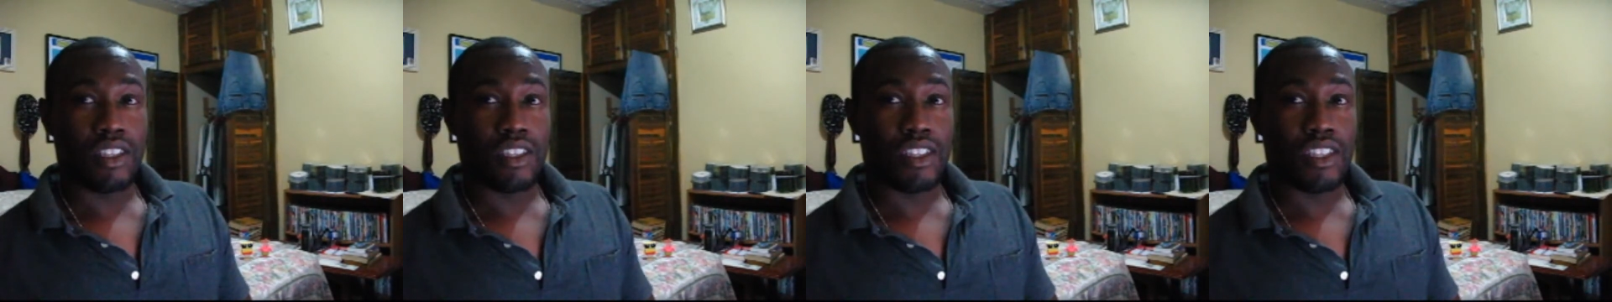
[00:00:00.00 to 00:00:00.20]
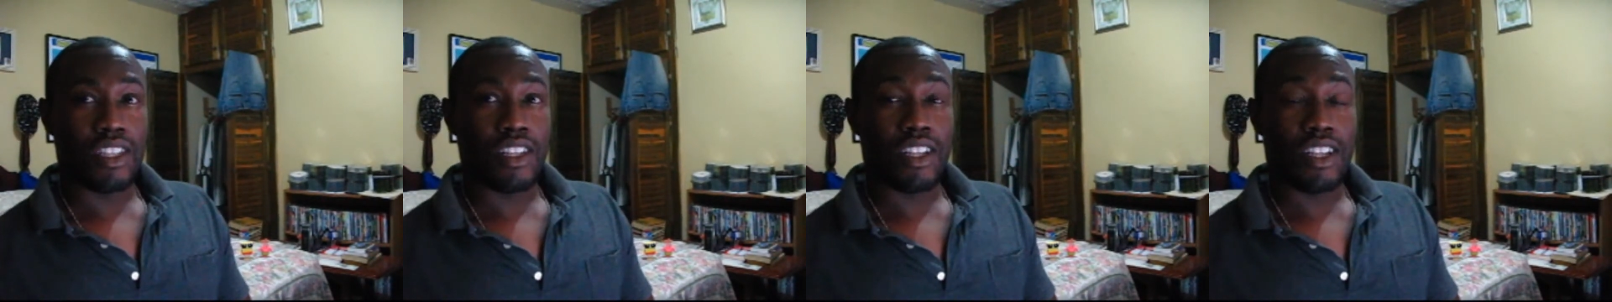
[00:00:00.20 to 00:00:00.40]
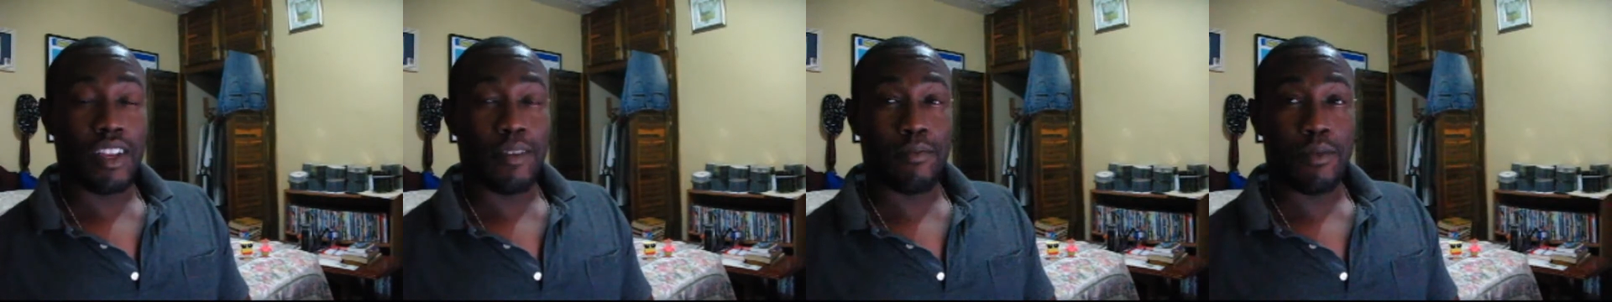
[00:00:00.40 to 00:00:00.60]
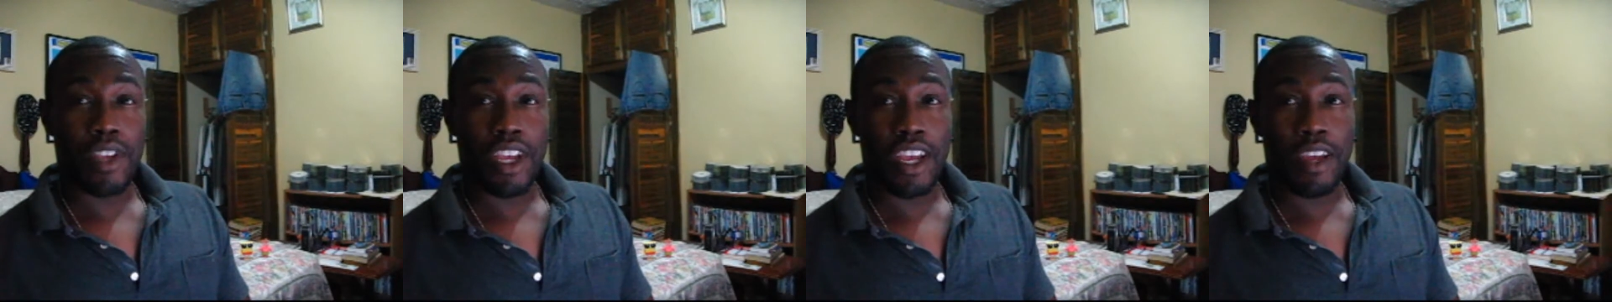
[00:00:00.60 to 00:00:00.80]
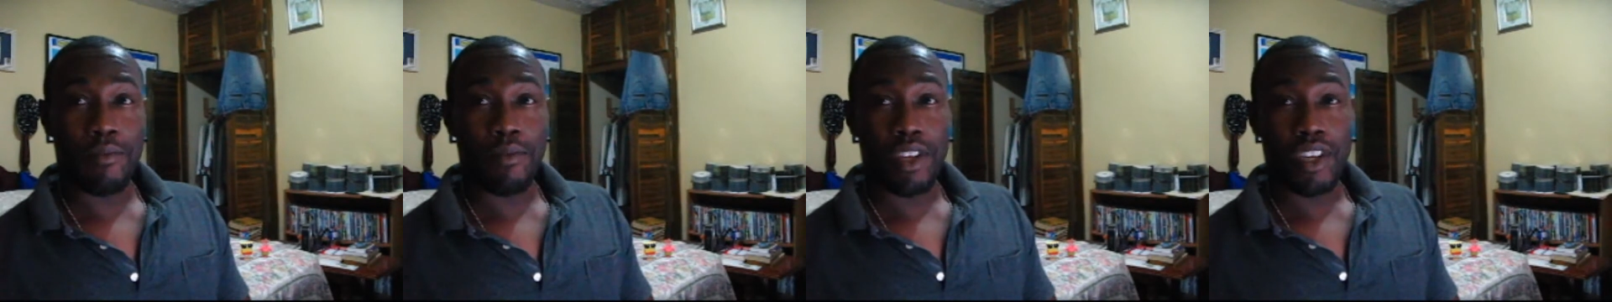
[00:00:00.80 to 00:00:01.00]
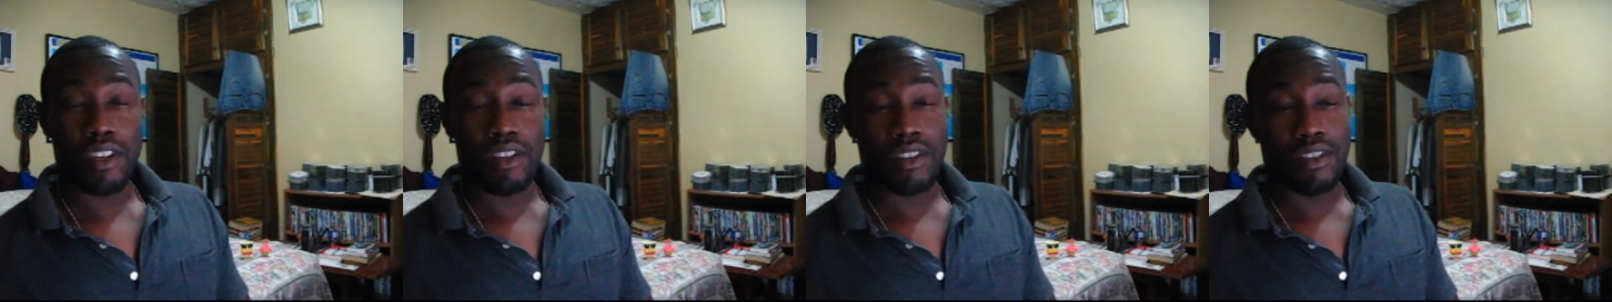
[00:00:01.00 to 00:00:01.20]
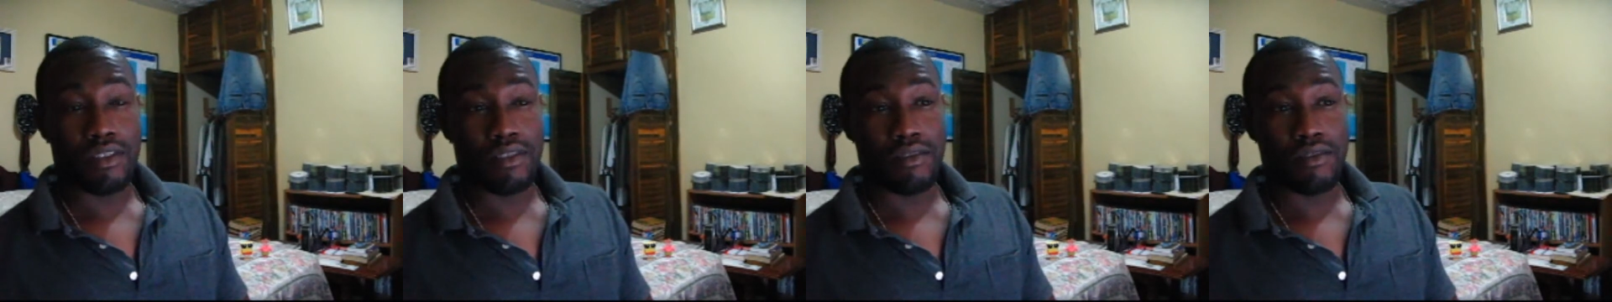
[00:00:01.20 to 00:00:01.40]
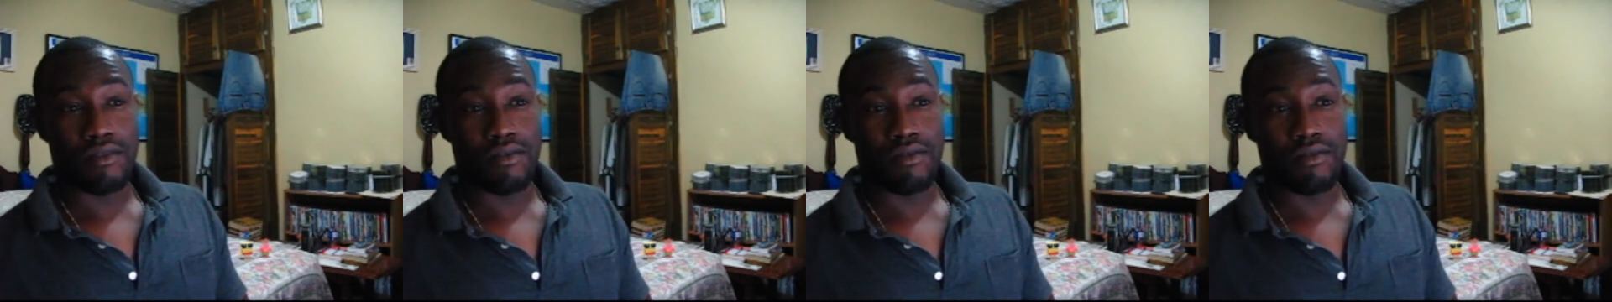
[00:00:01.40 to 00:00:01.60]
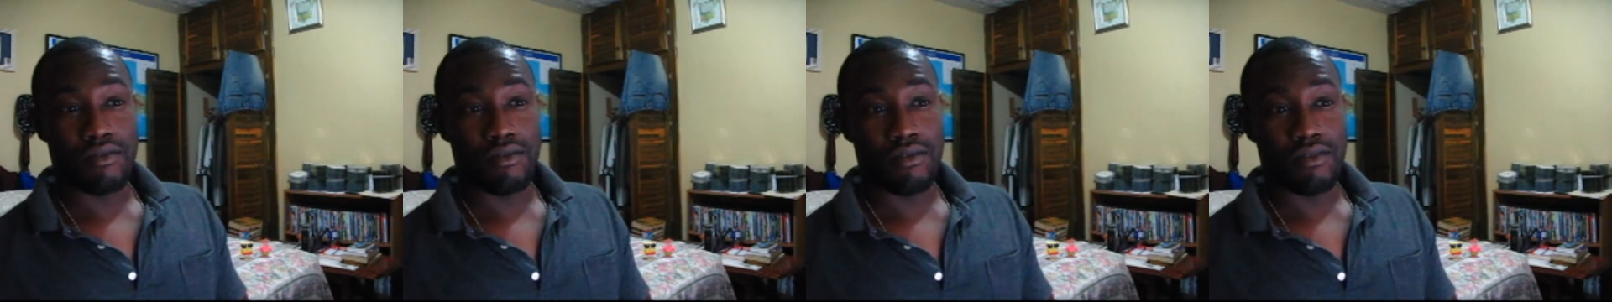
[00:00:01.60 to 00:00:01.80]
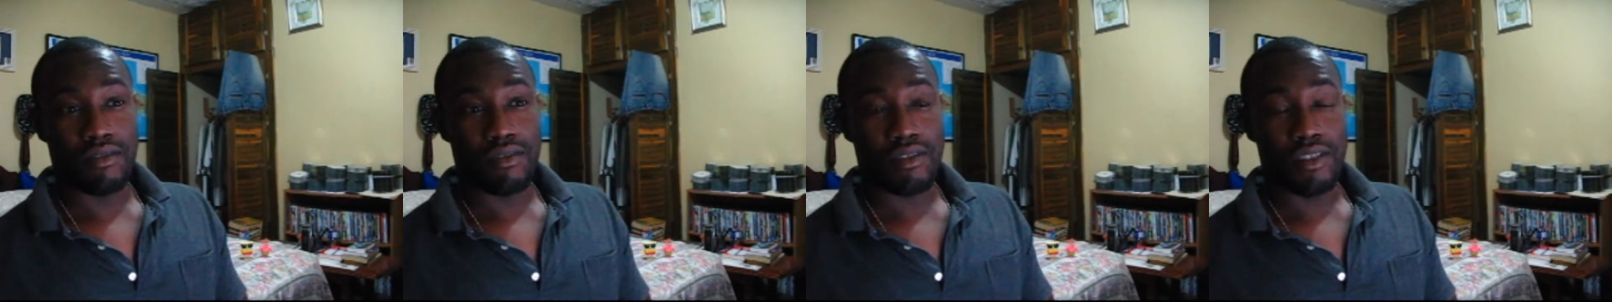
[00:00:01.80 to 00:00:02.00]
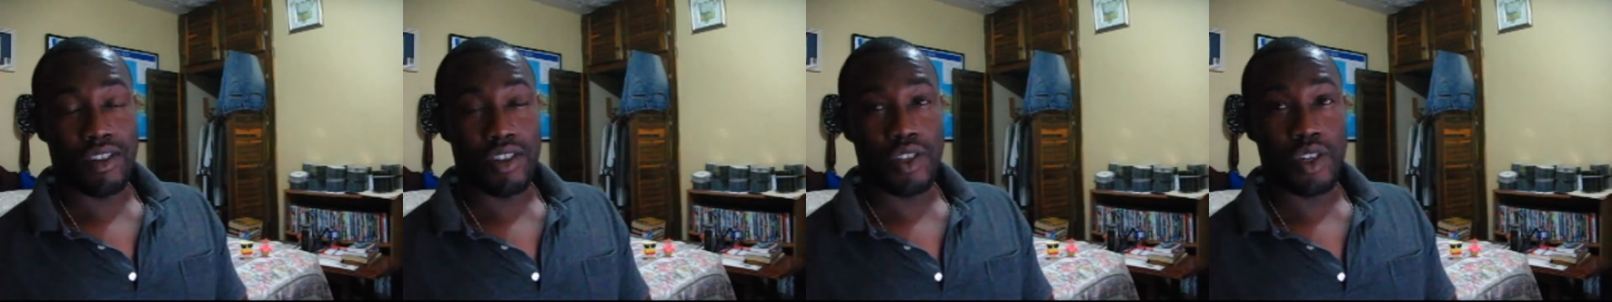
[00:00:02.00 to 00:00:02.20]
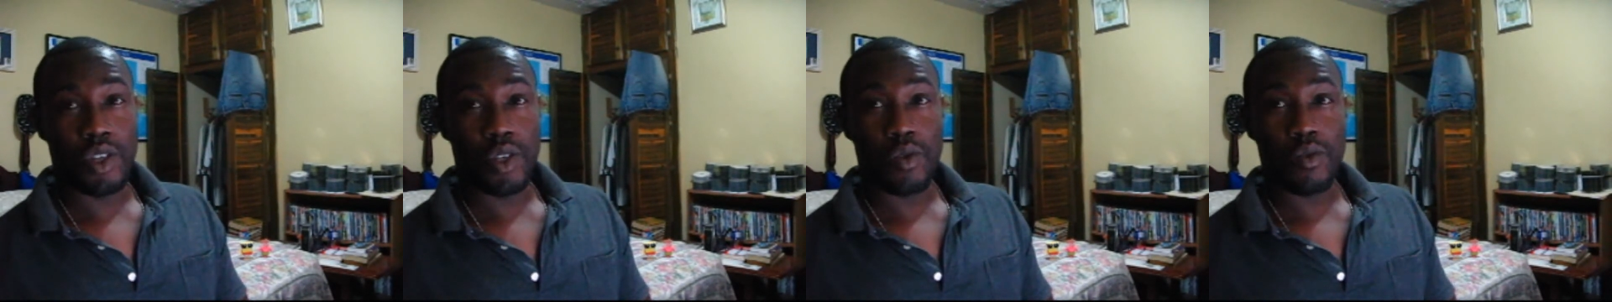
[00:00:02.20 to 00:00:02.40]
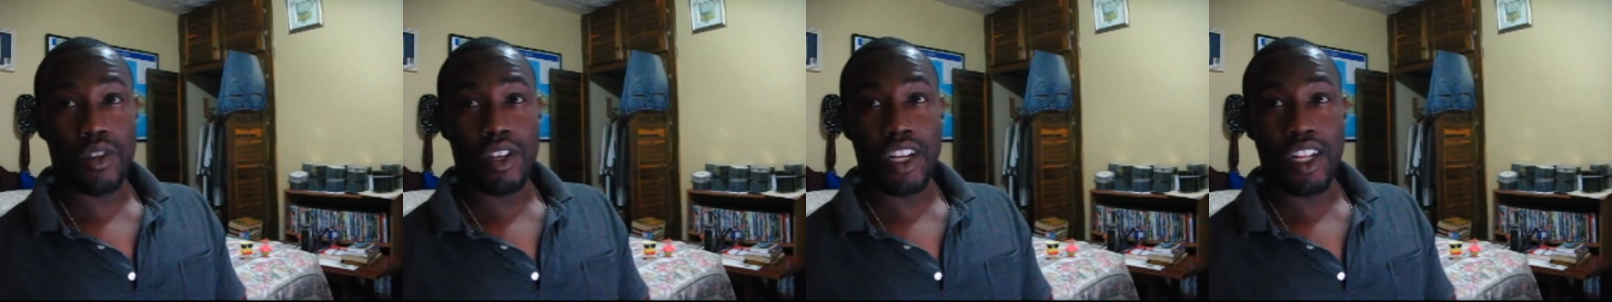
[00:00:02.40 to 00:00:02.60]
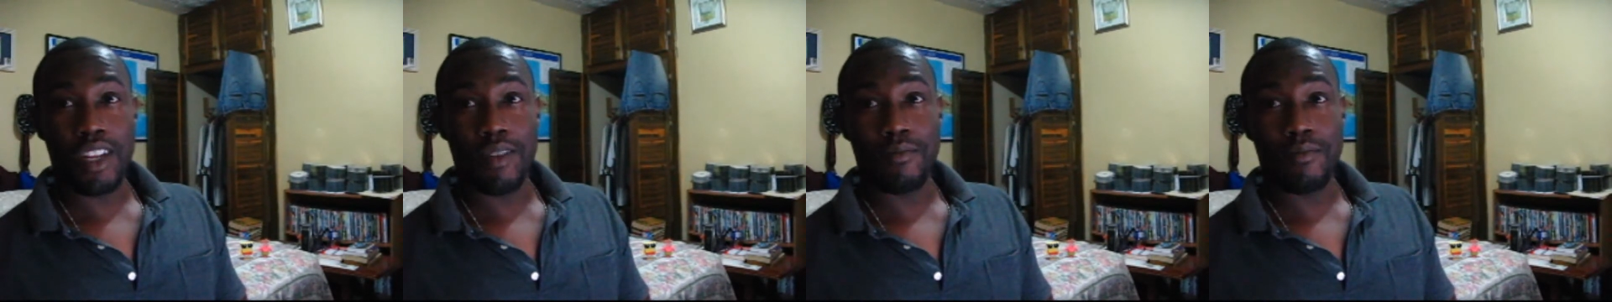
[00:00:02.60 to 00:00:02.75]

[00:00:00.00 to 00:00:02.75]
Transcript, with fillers: till them time there just one of